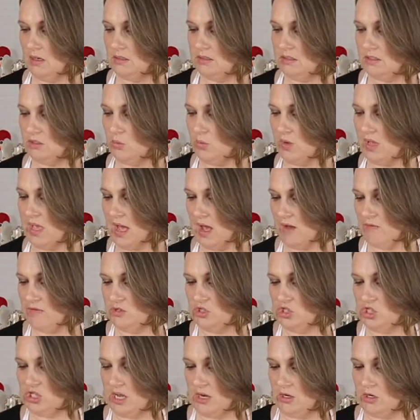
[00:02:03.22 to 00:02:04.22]
So we have
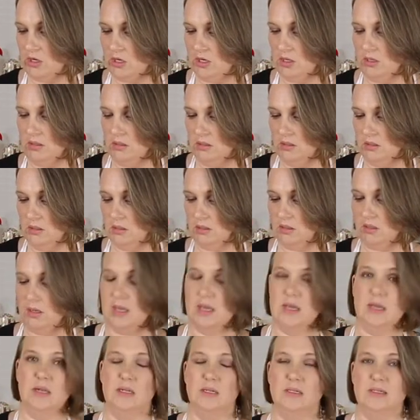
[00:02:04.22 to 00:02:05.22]
a cheddar
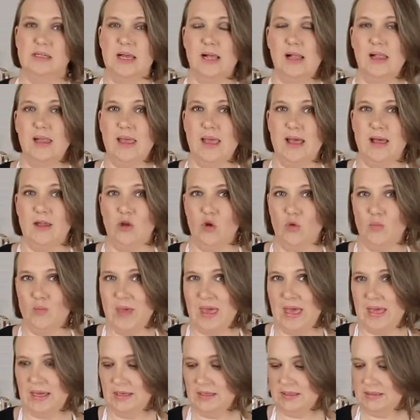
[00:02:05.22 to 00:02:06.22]
and an Italiano
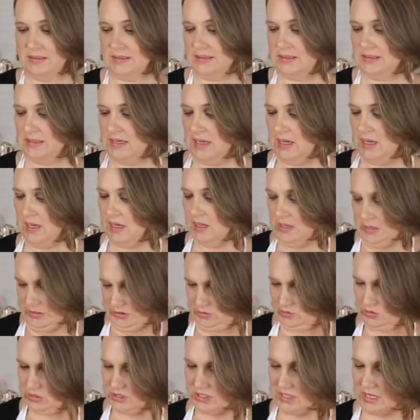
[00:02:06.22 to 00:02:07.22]
mix.
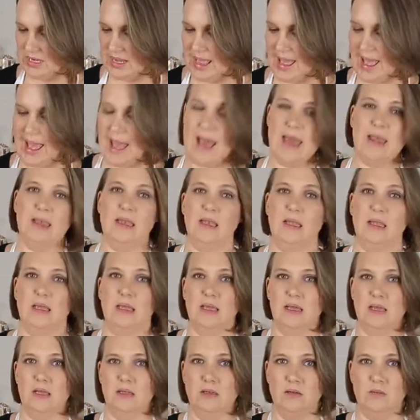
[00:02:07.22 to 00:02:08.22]
So we're just gonna add it
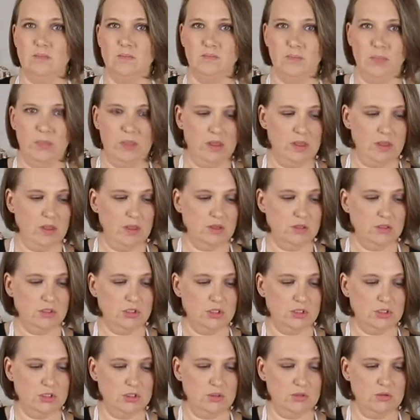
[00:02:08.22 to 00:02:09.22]
in
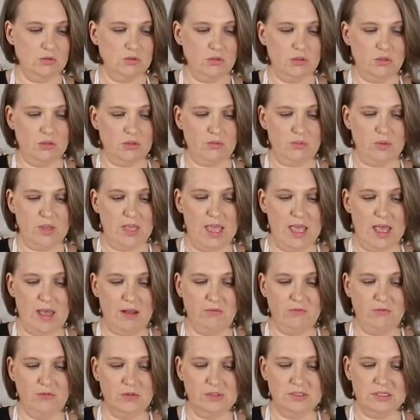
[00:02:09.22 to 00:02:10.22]
two to three
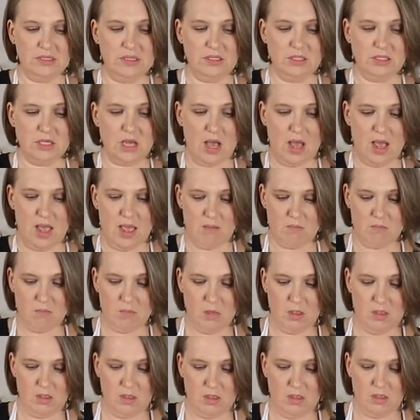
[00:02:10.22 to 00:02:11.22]
handfuls at a time
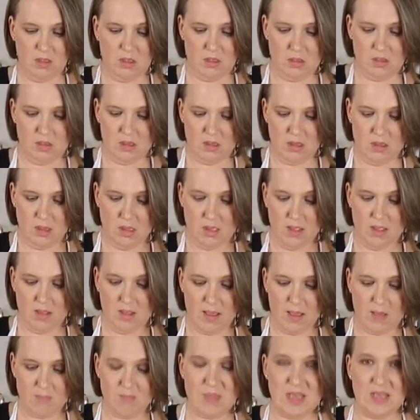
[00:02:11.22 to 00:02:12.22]

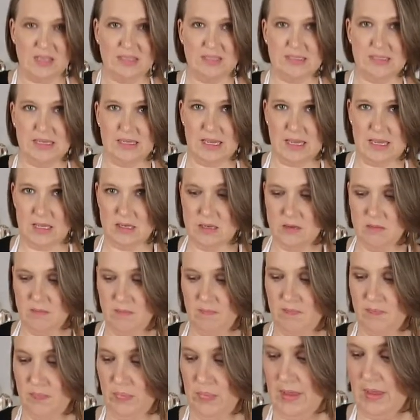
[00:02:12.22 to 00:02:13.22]
and mix it in
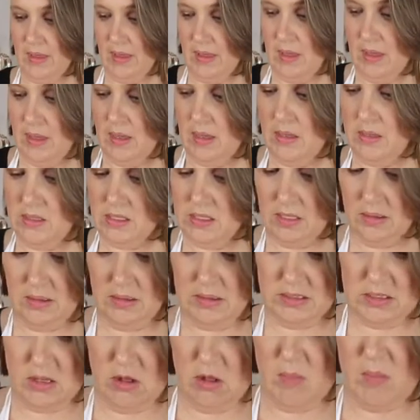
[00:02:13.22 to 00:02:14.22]
until
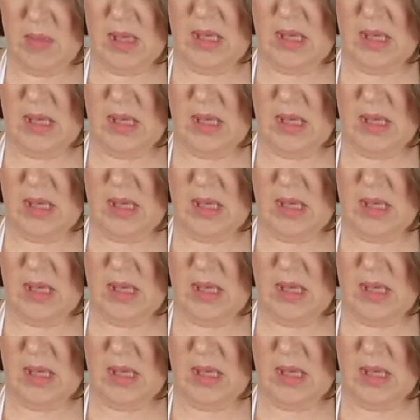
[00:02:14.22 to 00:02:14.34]
it's all